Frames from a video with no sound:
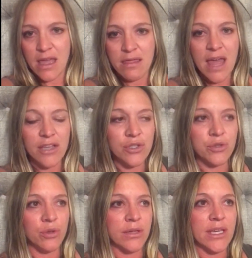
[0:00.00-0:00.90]
And that
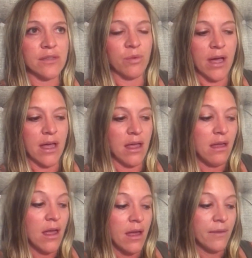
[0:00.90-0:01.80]
truly is what
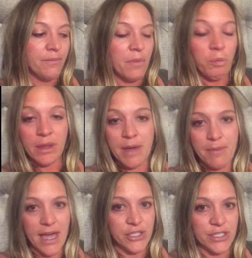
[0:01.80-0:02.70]
one of my
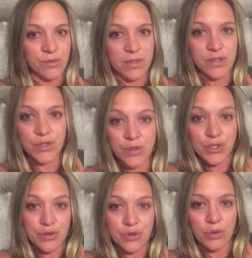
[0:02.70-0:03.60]
passions was, to
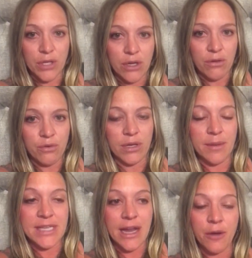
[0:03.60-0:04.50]
just truly go through an
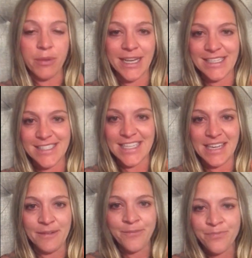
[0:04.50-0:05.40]
entire pregnancy.